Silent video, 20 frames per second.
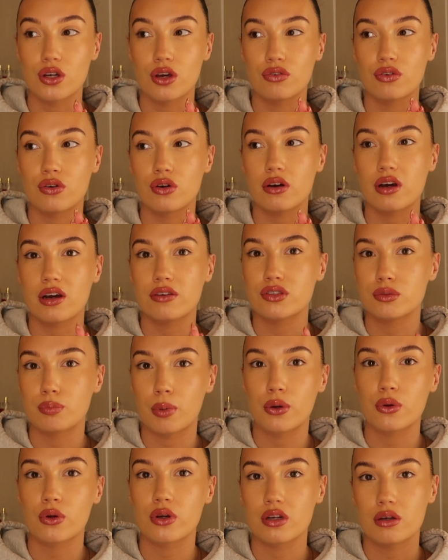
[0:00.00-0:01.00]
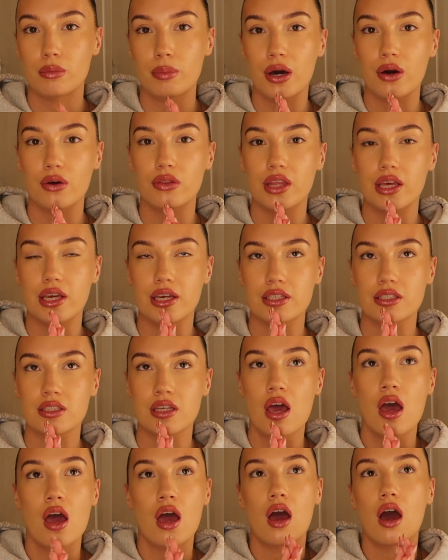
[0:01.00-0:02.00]
I feel like I've spoken about this
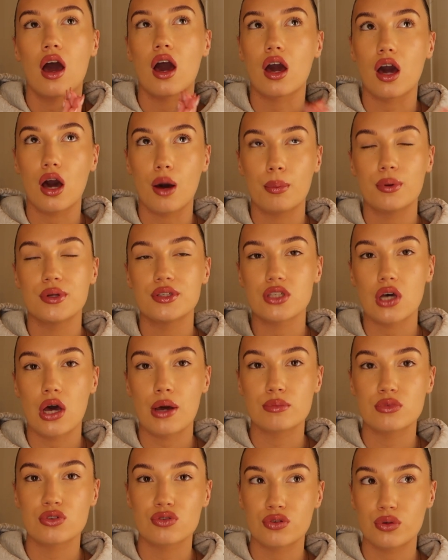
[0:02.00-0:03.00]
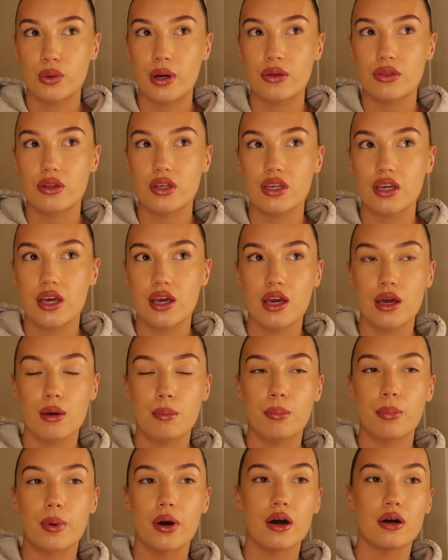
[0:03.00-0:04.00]
a couple of times throughout the
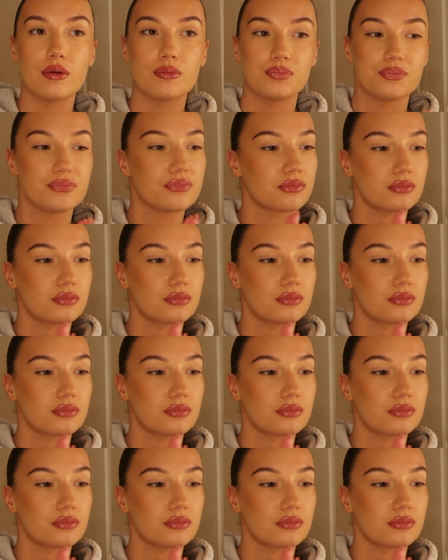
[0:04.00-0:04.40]
year, but